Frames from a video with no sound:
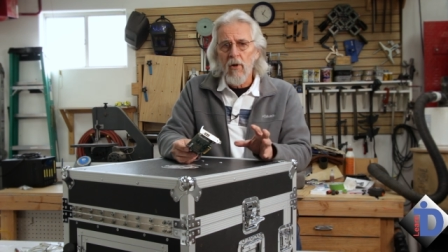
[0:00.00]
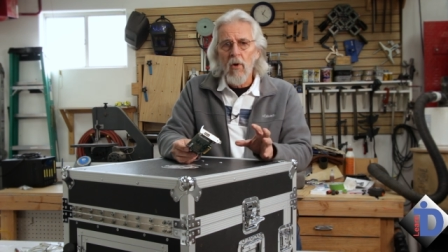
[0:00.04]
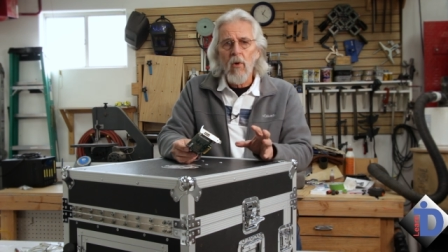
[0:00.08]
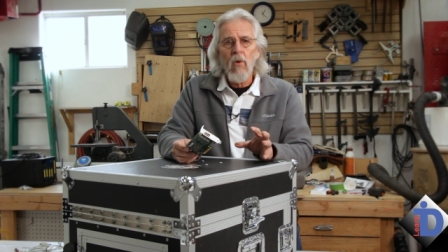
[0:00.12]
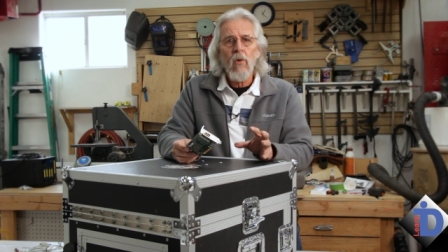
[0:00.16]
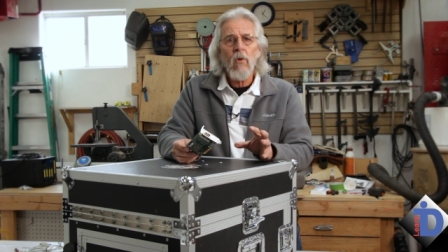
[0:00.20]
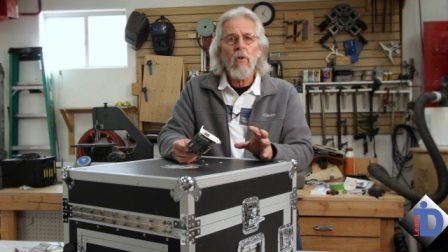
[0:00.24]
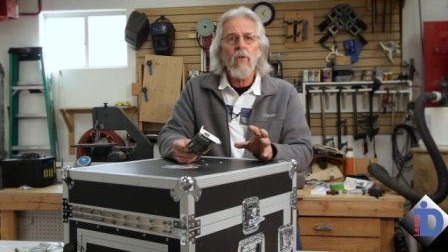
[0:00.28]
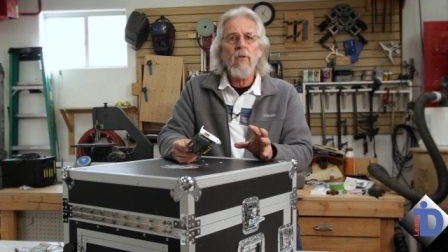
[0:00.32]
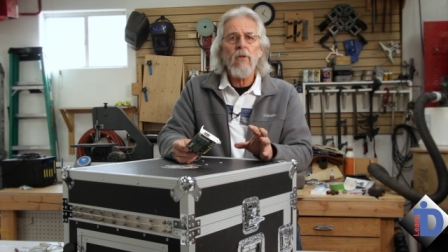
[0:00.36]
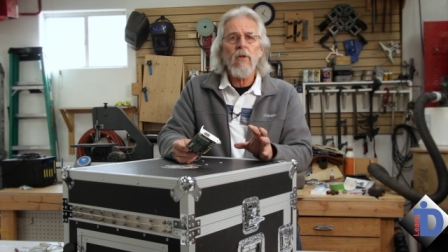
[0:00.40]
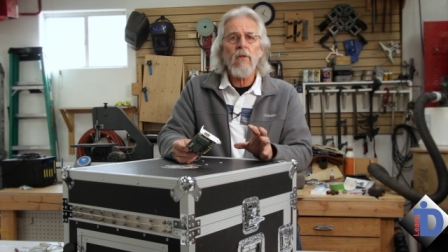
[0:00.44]

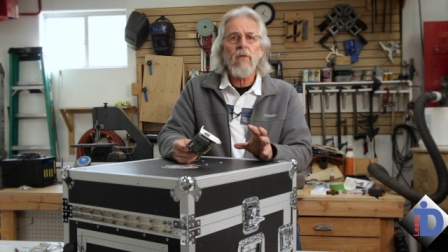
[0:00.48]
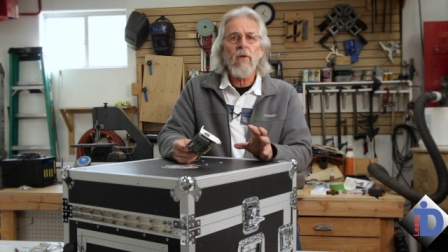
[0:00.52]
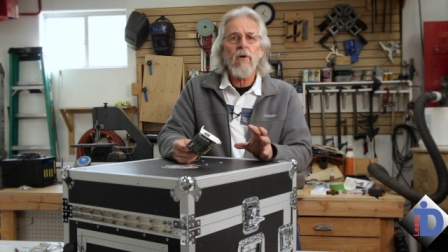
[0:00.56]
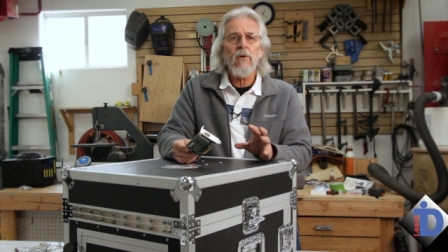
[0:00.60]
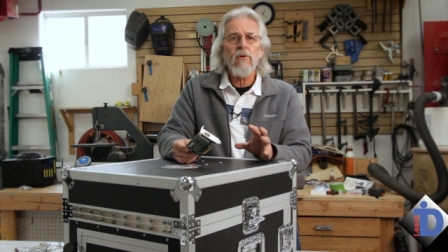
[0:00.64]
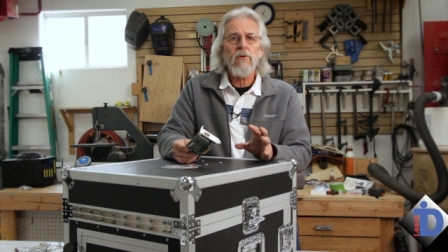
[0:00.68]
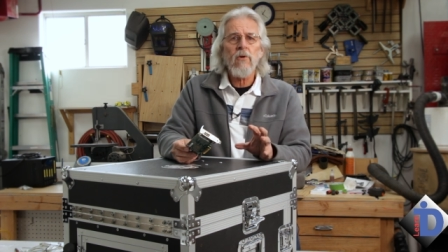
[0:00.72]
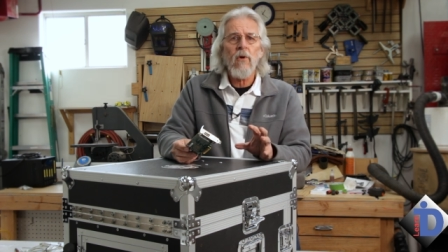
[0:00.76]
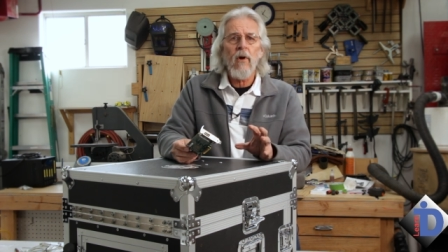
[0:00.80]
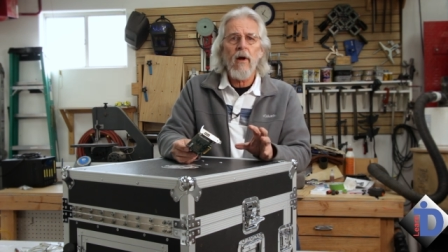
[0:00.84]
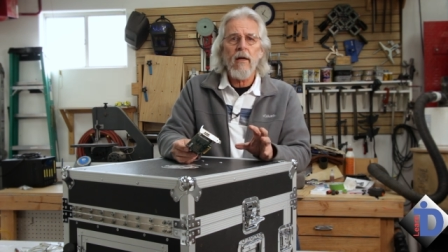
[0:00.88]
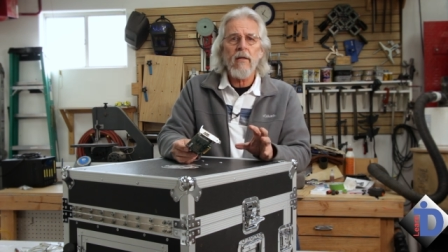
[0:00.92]
goal that they're
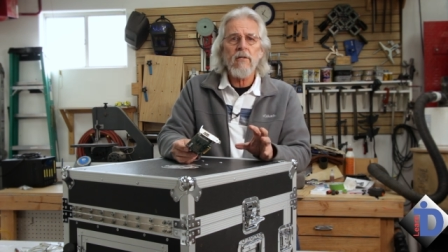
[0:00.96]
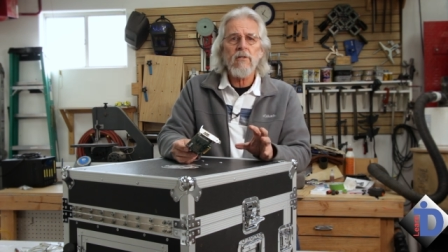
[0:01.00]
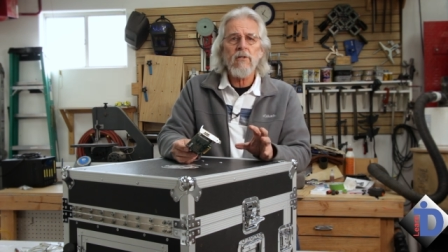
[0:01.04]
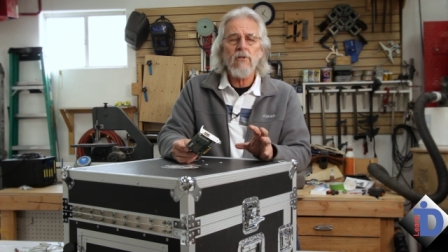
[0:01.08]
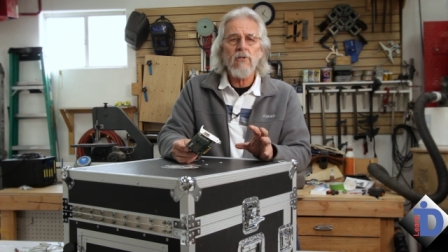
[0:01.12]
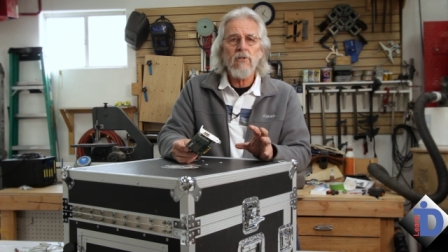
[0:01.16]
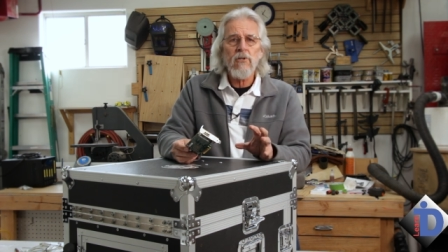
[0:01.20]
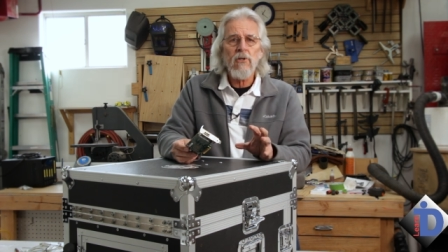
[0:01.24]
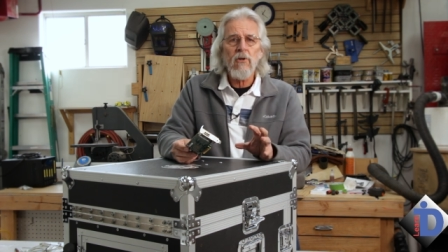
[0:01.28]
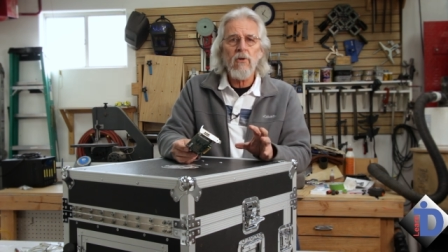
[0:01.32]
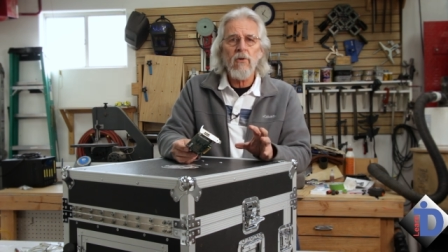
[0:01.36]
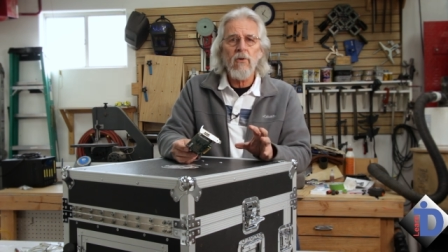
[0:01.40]
trying to
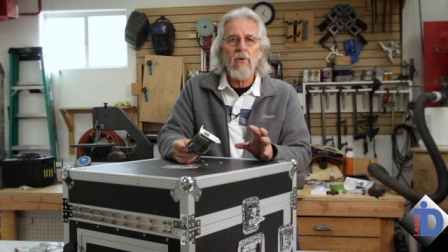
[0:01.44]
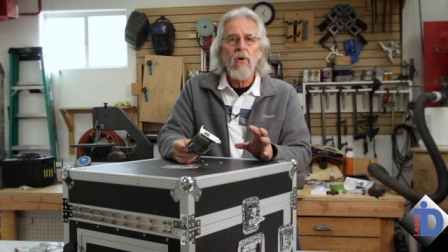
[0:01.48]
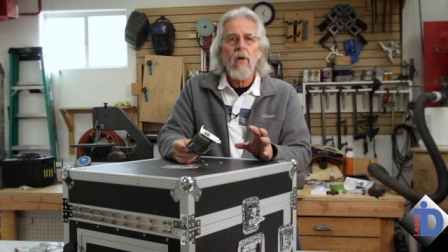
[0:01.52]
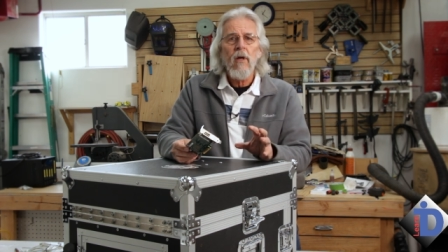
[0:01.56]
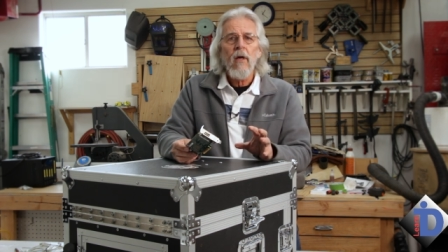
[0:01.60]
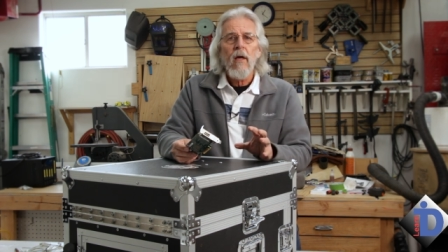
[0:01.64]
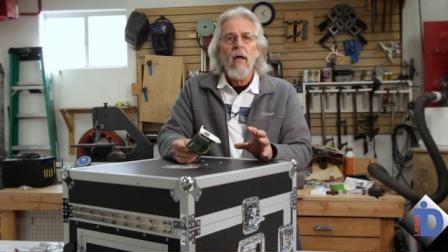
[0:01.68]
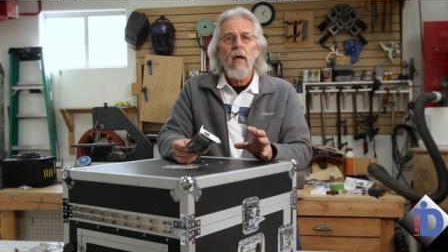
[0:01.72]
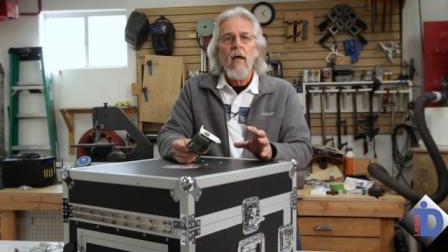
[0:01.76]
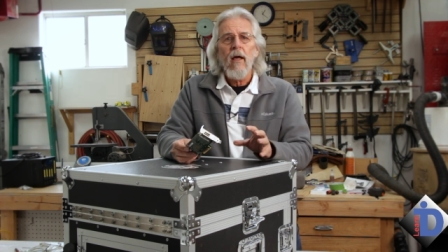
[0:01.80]
do.